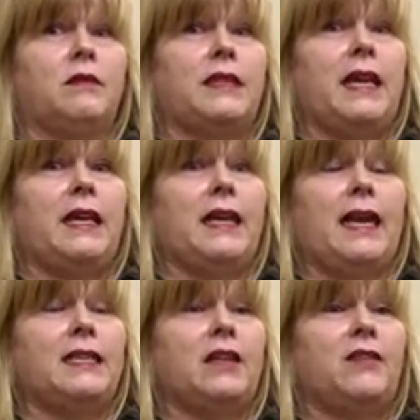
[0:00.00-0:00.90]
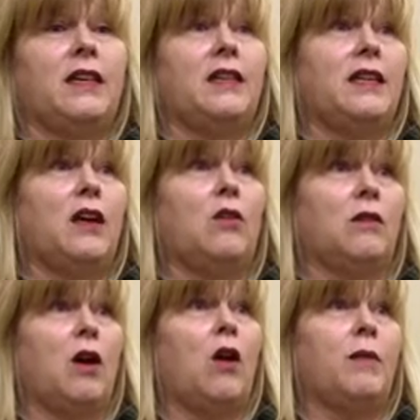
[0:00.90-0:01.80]
daily activity and then
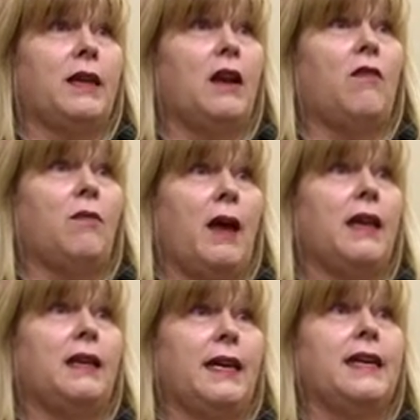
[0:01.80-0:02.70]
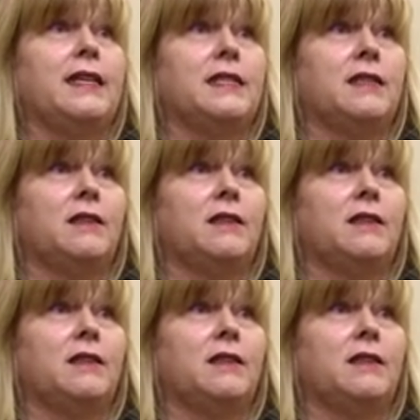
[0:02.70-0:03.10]
go home and get off my legs.